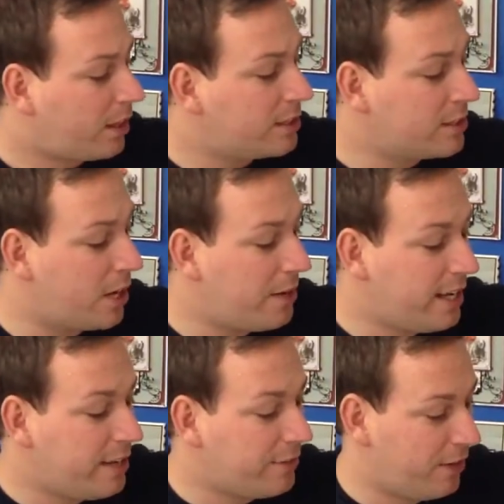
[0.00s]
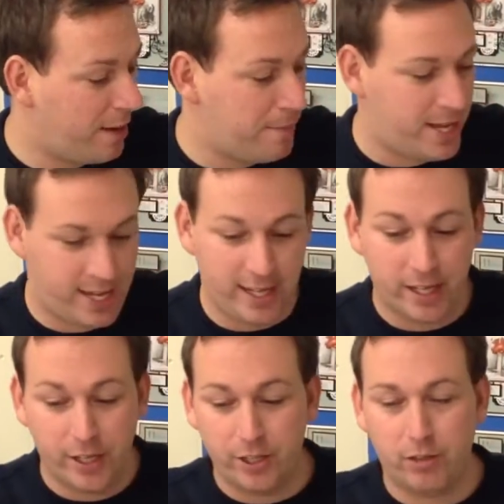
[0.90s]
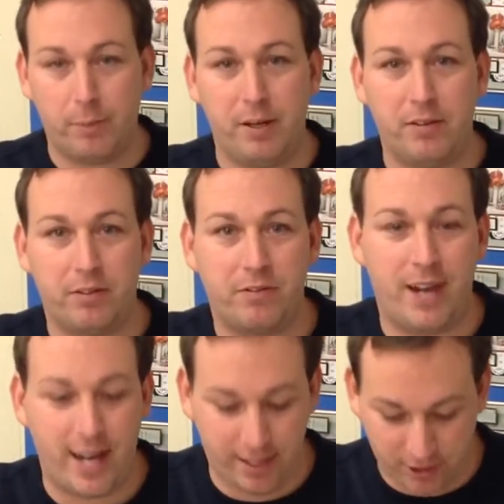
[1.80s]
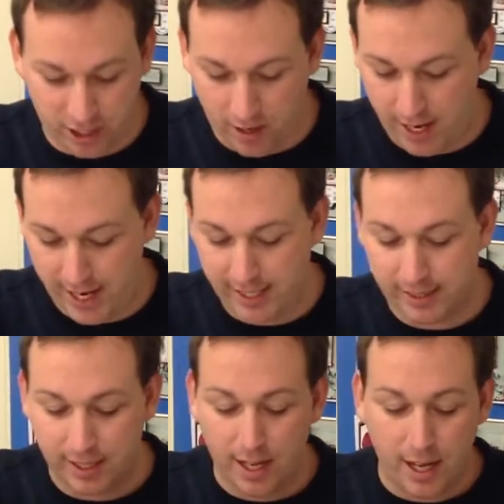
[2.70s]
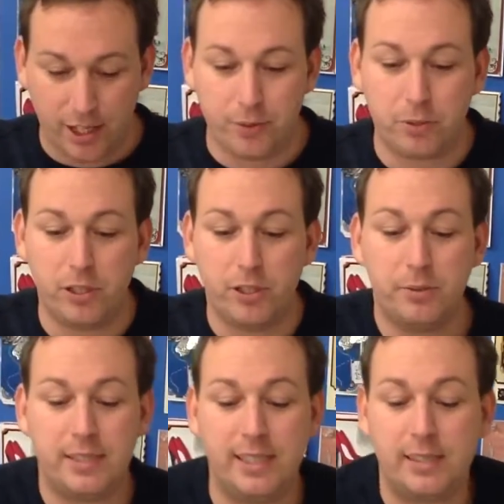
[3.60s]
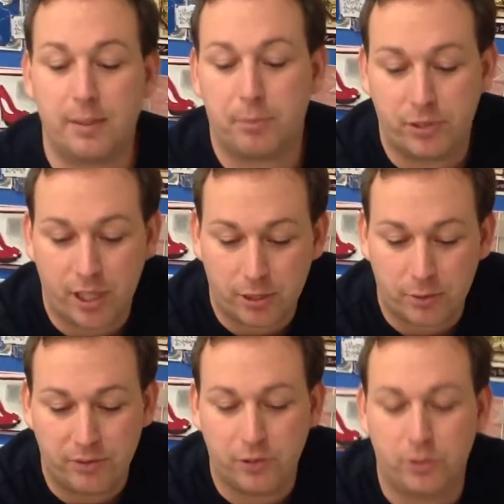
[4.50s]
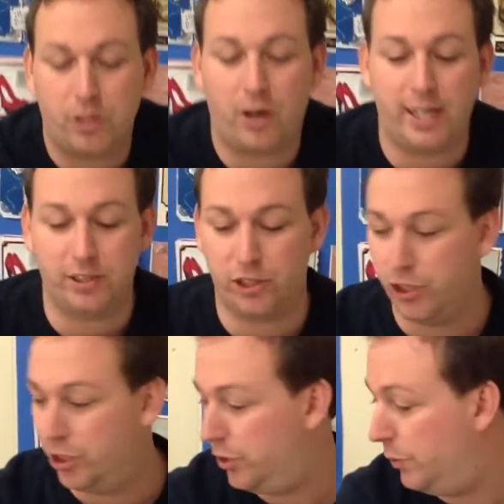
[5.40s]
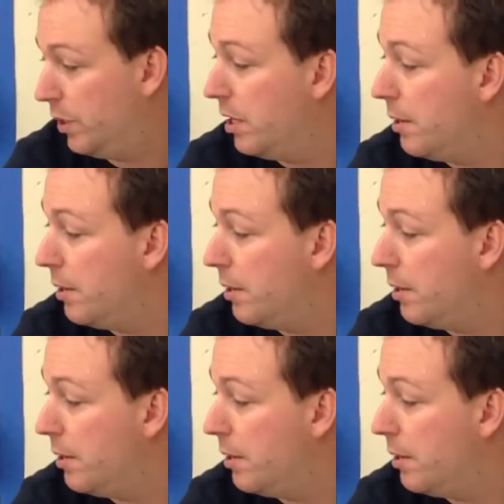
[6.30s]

So if, like me, you're a bit of a fan of dies, you can use this product with your dies too.